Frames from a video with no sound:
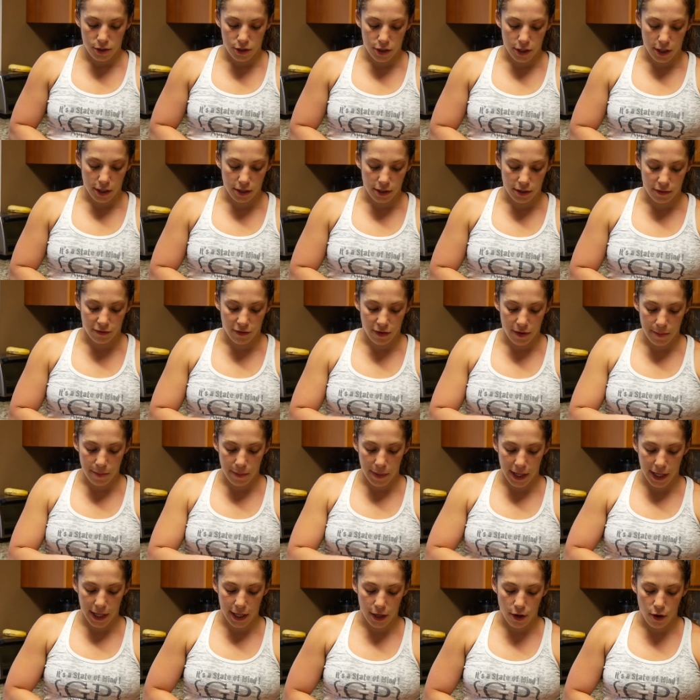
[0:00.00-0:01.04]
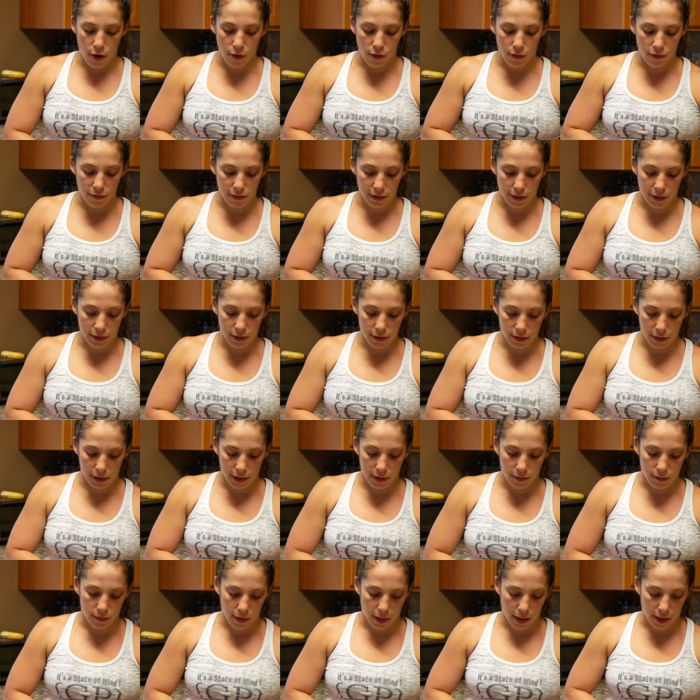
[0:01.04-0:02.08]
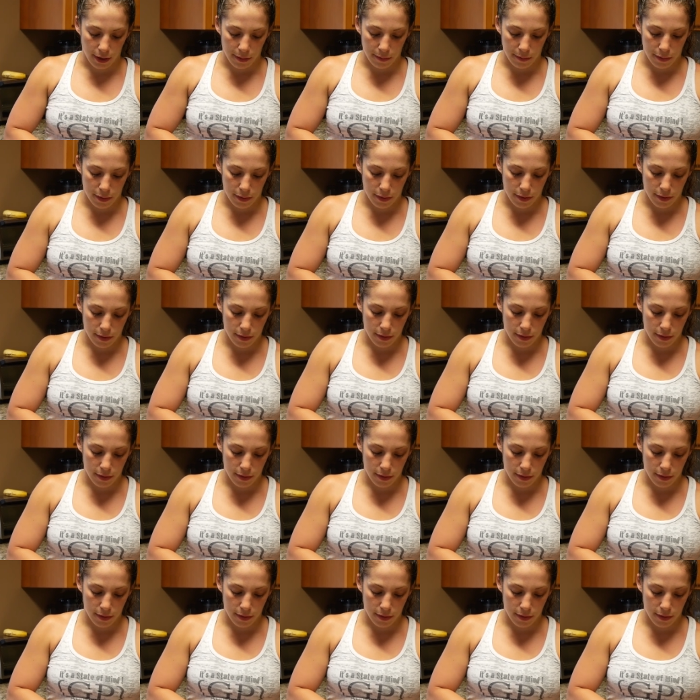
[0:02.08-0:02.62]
just from being overly ripe.